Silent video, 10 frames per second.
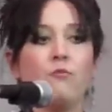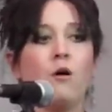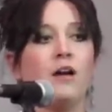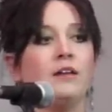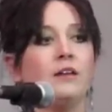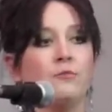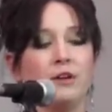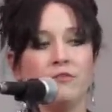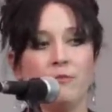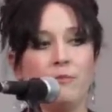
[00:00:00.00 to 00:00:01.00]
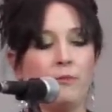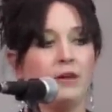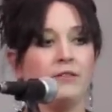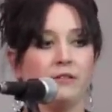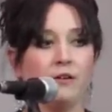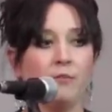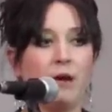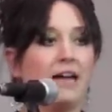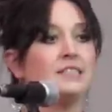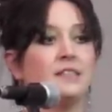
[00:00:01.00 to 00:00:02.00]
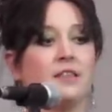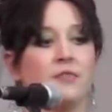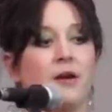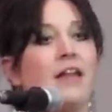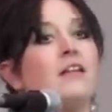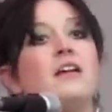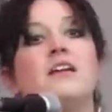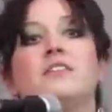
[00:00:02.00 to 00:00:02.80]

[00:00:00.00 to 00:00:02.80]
won and we are past the threat.